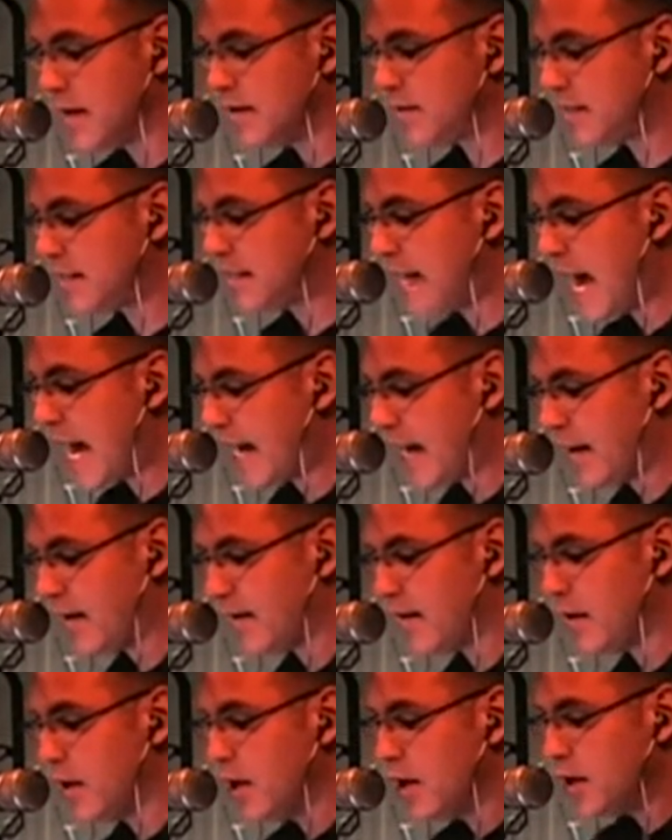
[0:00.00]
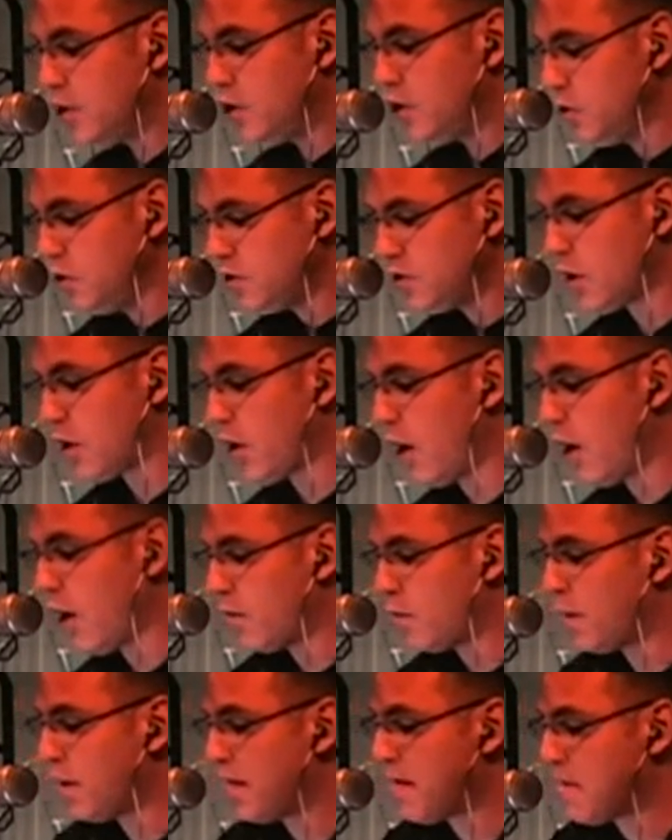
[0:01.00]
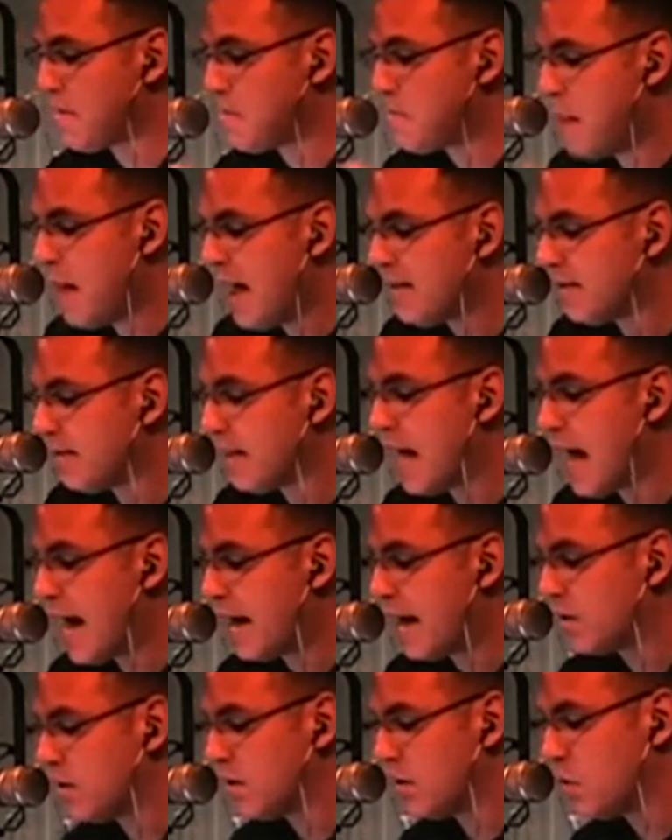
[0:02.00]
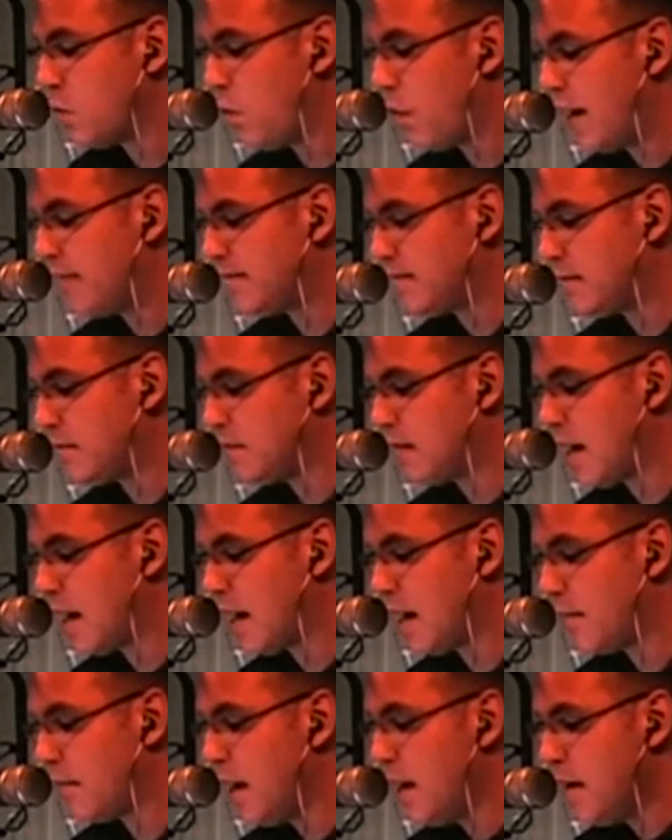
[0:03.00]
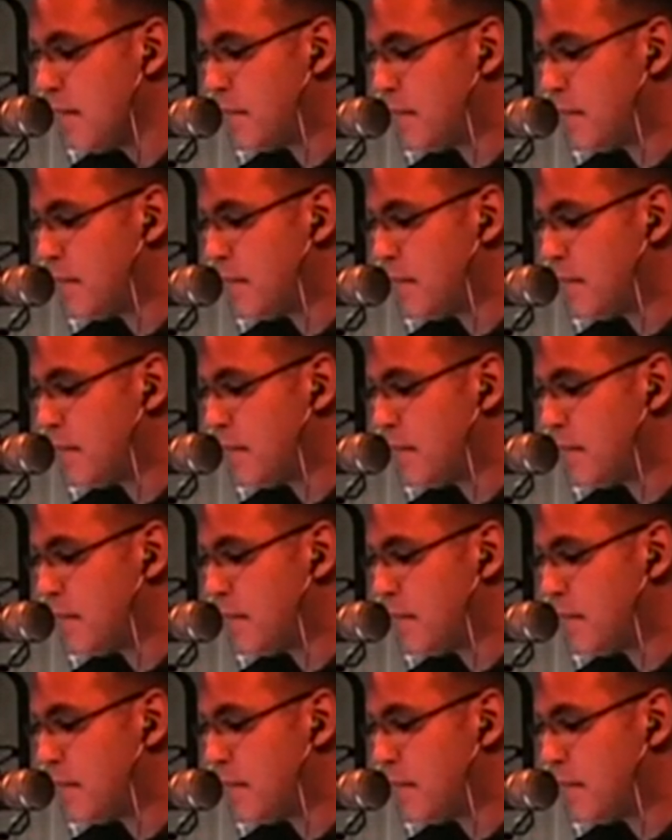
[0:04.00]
Second, you, sir, are one of the best liars in quite some time.